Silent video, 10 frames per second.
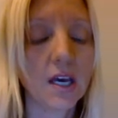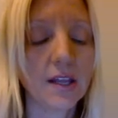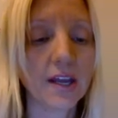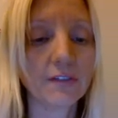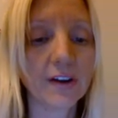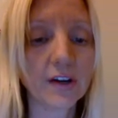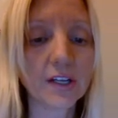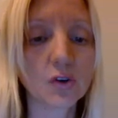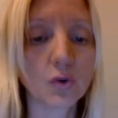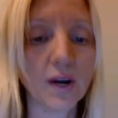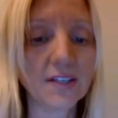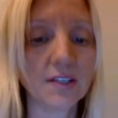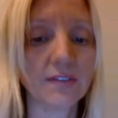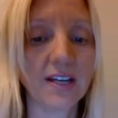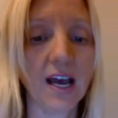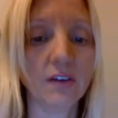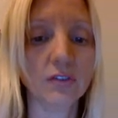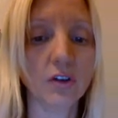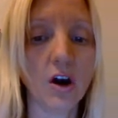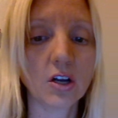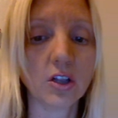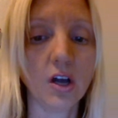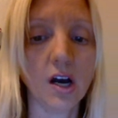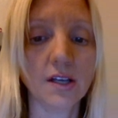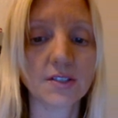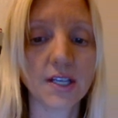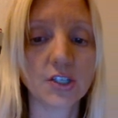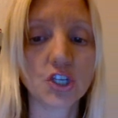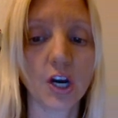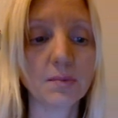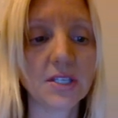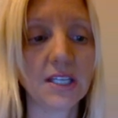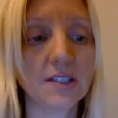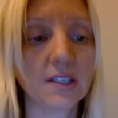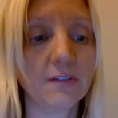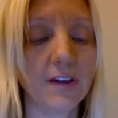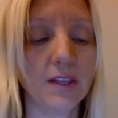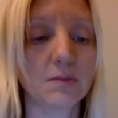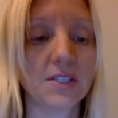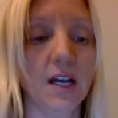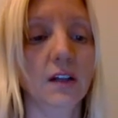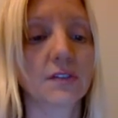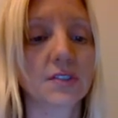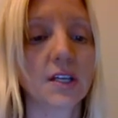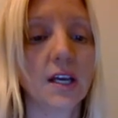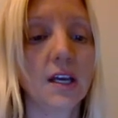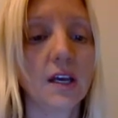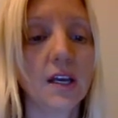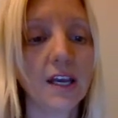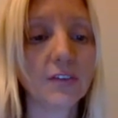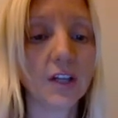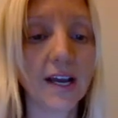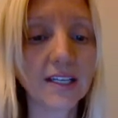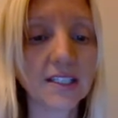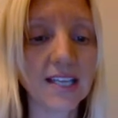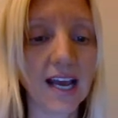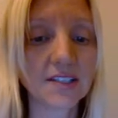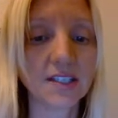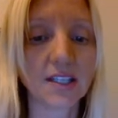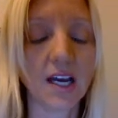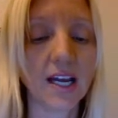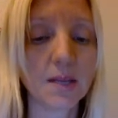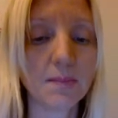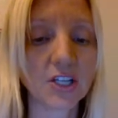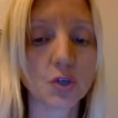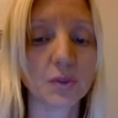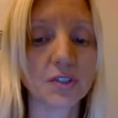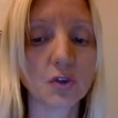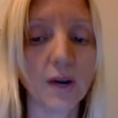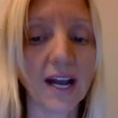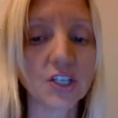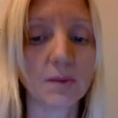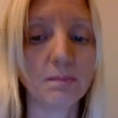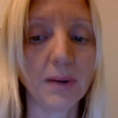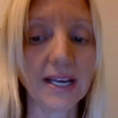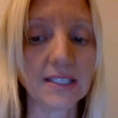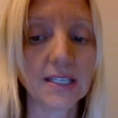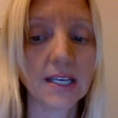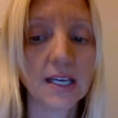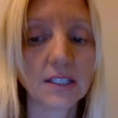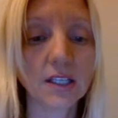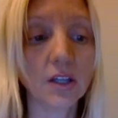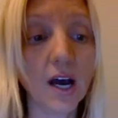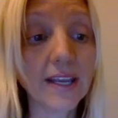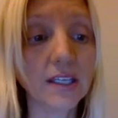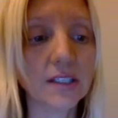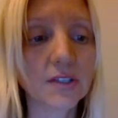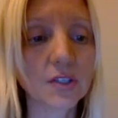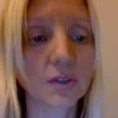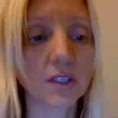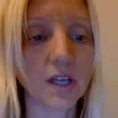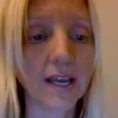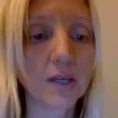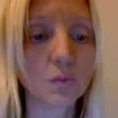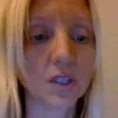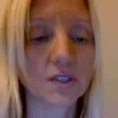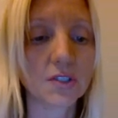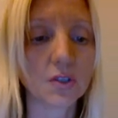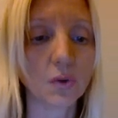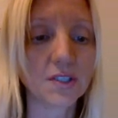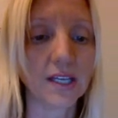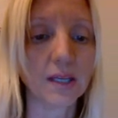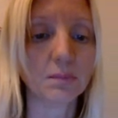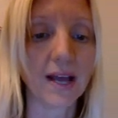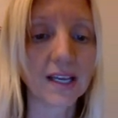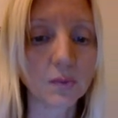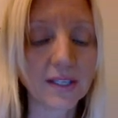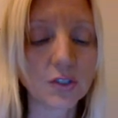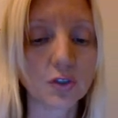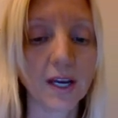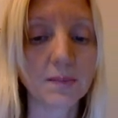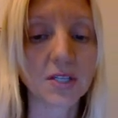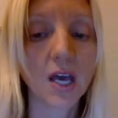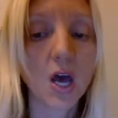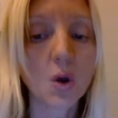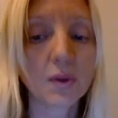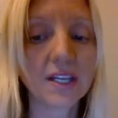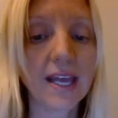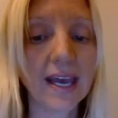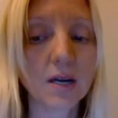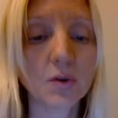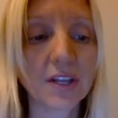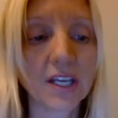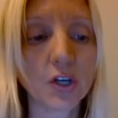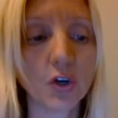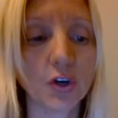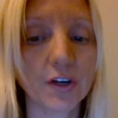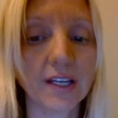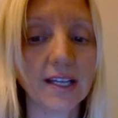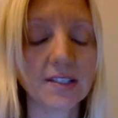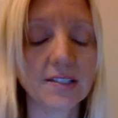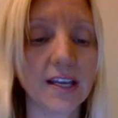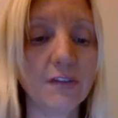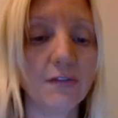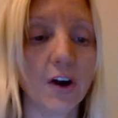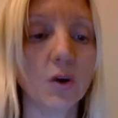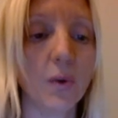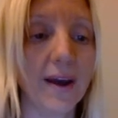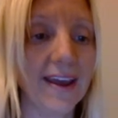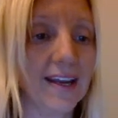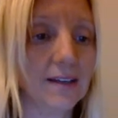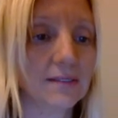They are very aggressive and have long claws and sharp teeth to defend themselves. If a lion attacks it, the honey badger will scratch and bite the lion, so the lion will associate black and white stripes with an animal that can hurt it and stay far away.